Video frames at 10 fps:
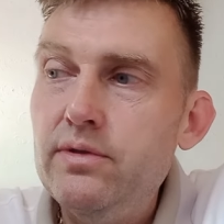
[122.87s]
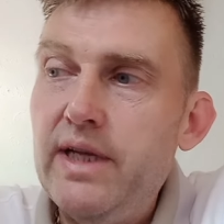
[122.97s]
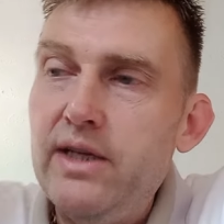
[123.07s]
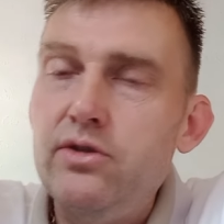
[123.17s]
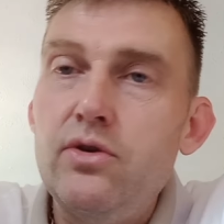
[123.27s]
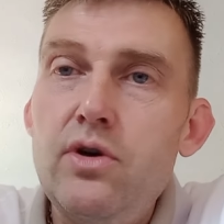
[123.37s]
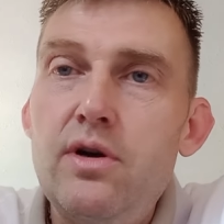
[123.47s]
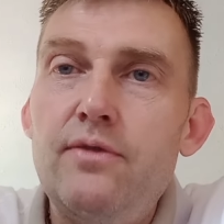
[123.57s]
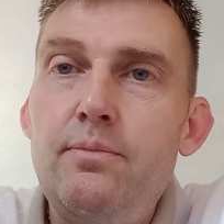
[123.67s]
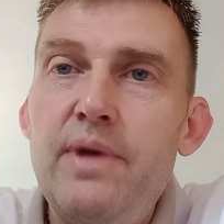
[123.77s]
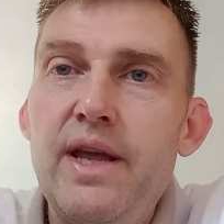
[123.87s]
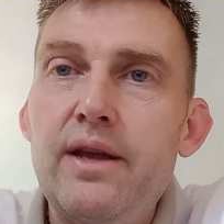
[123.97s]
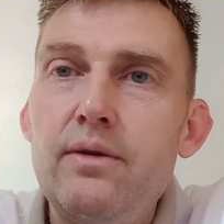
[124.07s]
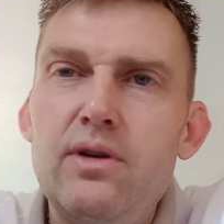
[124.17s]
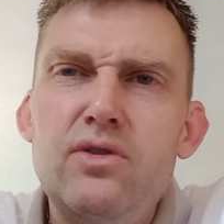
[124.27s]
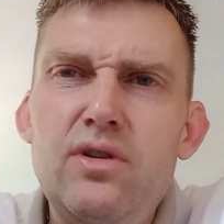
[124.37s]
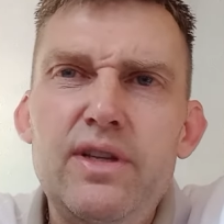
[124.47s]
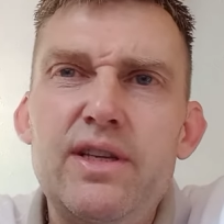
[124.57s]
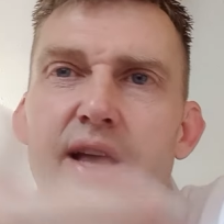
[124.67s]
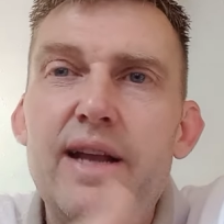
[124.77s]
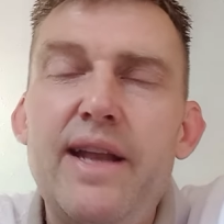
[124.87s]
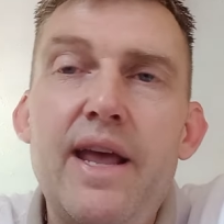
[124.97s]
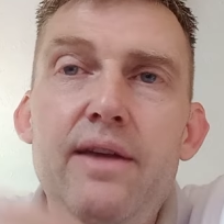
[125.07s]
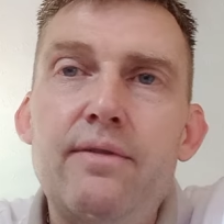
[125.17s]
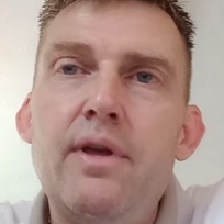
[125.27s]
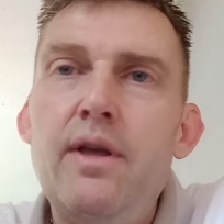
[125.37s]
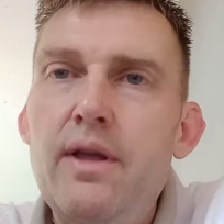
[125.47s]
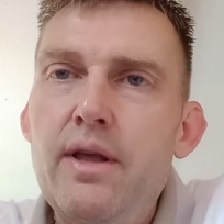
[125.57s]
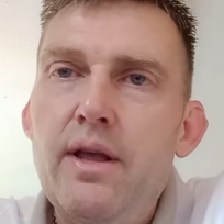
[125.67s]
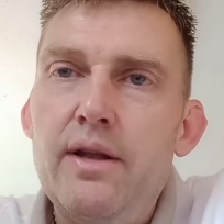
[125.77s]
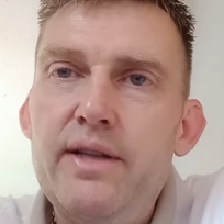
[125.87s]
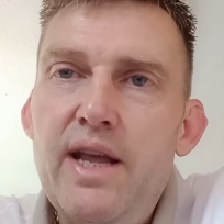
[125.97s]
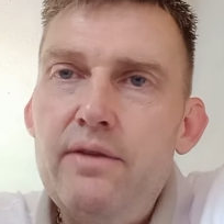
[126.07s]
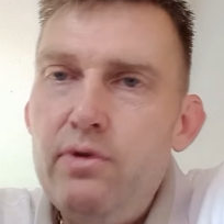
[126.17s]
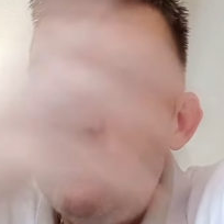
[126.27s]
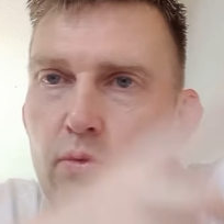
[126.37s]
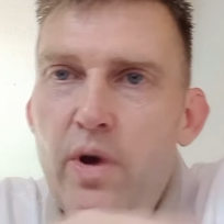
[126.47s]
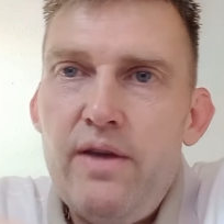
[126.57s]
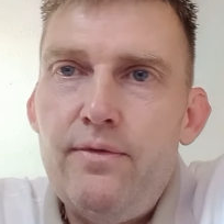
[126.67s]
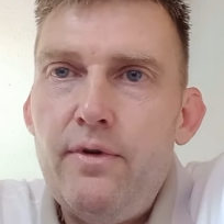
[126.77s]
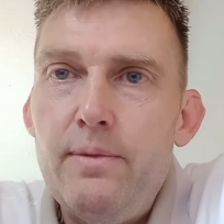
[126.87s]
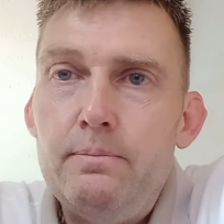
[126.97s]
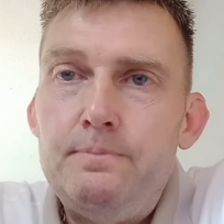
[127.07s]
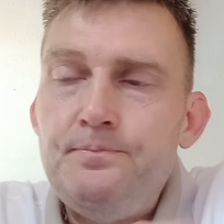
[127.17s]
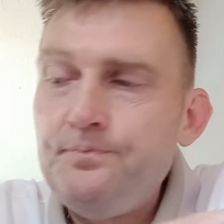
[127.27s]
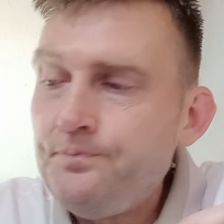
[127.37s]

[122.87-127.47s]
like score off Mick, or call this guy Dave, and Dave used to wait for him